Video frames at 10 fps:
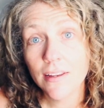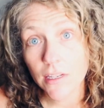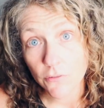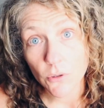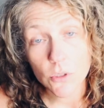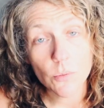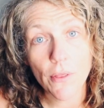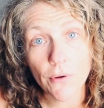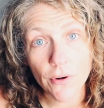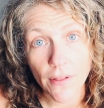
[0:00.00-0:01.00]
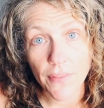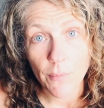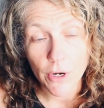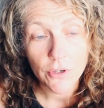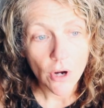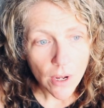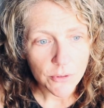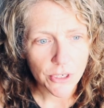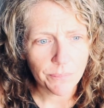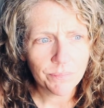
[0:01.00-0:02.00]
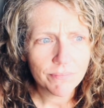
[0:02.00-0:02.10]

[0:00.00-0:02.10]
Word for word: influence whether or not they want your option.